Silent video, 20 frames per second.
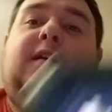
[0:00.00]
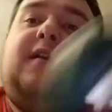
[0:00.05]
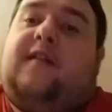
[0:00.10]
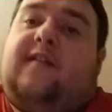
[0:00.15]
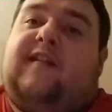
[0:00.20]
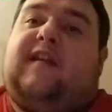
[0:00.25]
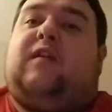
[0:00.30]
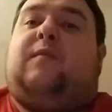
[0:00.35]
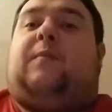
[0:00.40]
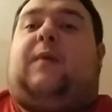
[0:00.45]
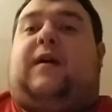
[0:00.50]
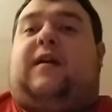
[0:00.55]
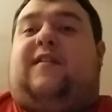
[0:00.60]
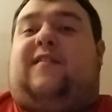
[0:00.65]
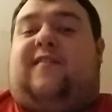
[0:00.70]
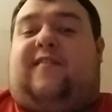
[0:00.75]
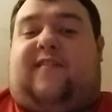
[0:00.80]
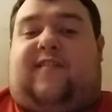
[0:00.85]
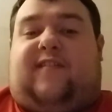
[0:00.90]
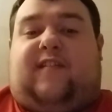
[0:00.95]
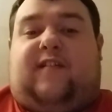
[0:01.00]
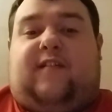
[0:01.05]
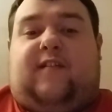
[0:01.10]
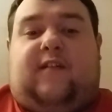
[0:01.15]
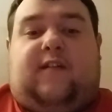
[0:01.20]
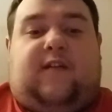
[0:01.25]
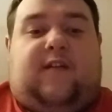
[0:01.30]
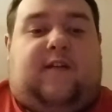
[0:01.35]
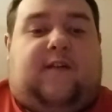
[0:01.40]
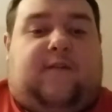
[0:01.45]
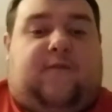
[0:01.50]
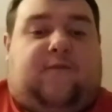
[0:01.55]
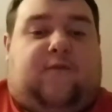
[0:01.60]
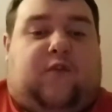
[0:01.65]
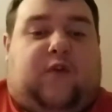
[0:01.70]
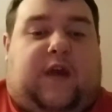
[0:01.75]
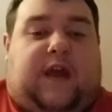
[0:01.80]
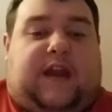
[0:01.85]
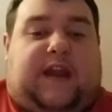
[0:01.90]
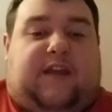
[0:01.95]
Standard buttons
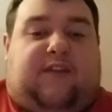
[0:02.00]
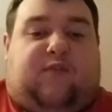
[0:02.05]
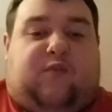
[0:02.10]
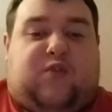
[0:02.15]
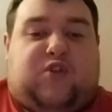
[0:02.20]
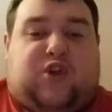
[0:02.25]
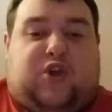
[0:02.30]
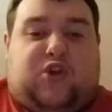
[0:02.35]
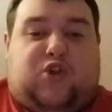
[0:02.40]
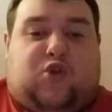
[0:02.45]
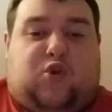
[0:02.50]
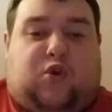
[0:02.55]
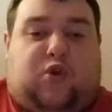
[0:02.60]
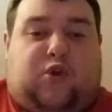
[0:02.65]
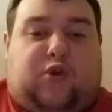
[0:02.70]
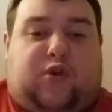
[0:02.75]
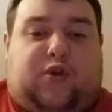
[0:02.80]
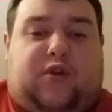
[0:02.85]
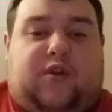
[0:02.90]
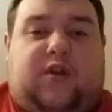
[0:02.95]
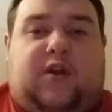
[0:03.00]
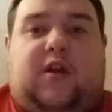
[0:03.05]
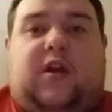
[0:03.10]
for a Switch controller.